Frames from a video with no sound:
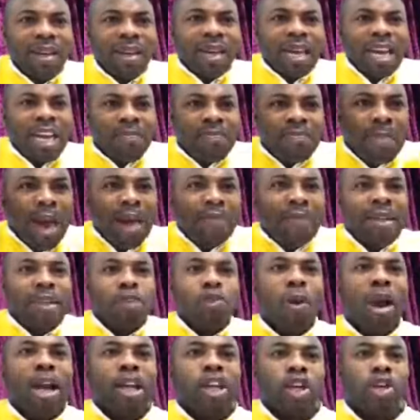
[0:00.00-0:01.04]
In marriage,
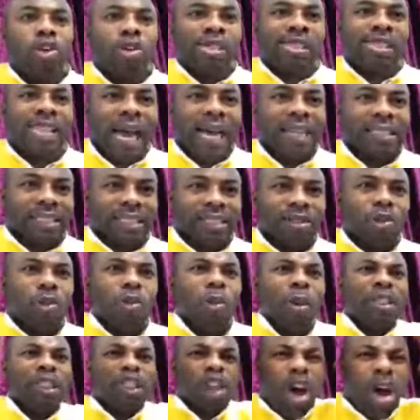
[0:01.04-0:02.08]
where do you stand?
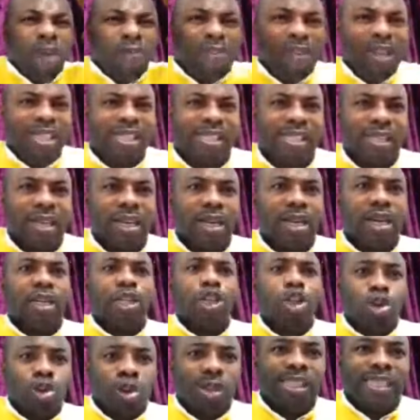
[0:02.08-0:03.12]
Which office
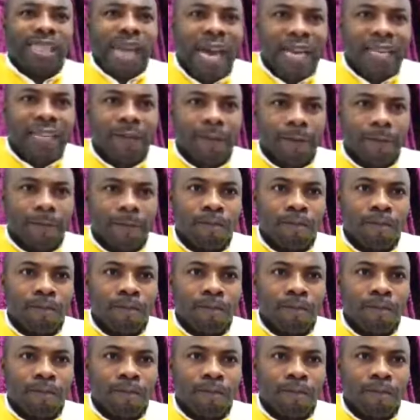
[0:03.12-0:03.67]
do you stand?